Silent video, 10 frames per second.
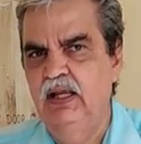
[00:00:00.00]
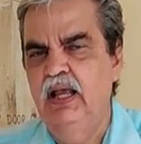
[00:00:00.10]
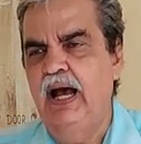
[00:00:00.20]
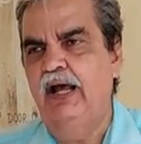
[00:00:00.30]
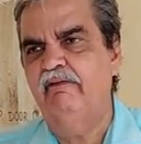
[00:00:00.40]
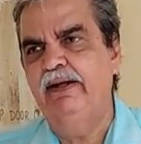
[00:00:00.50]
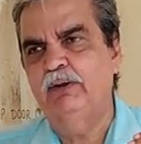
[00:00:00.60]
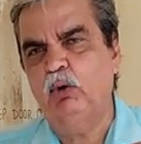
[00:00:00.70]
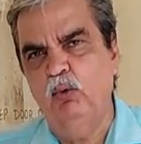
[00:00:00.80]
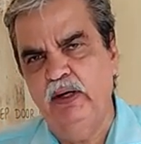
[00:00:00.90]
Are we
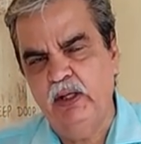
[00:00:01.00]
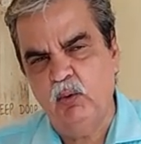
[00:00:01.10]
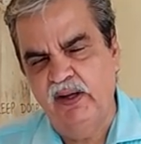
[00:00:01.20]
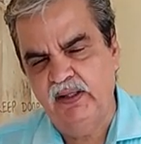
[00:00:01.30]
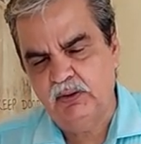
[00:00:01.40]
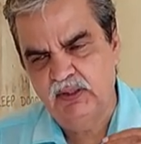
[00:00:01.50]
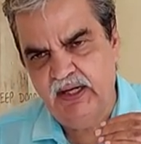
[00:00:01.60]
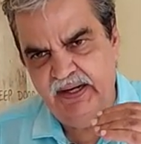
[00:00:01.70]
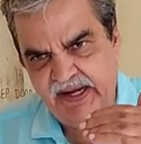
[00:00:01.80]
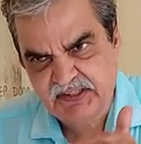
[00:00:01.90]
truly going to that
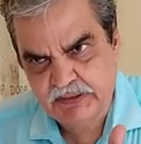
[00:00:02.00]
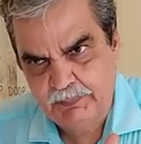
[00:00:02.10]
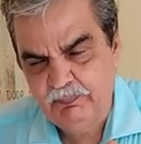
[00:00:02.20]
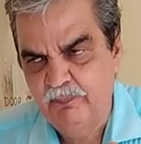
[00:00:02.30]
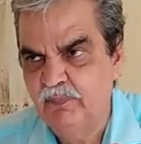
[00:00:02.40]
next step